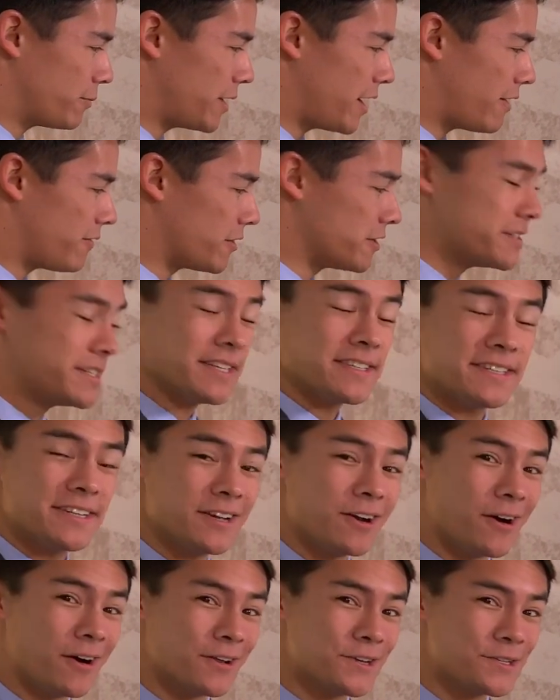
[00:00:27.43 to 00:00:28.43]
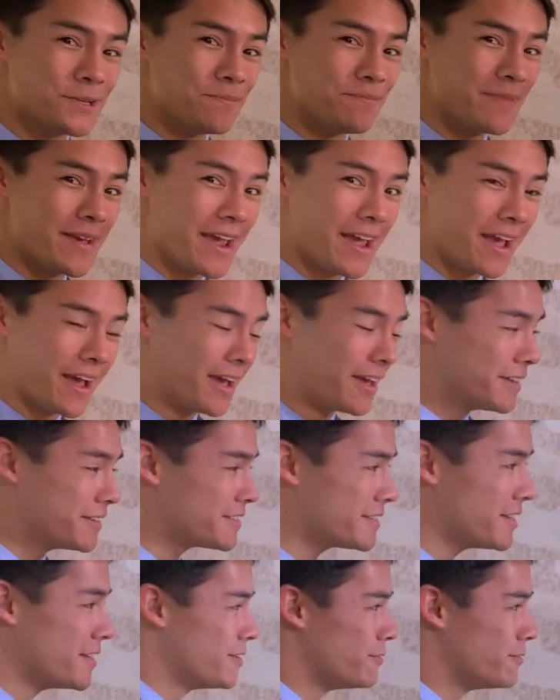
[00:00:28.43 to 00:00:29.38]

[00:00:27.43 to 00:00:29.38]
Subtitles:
we have our Disney OnDemand,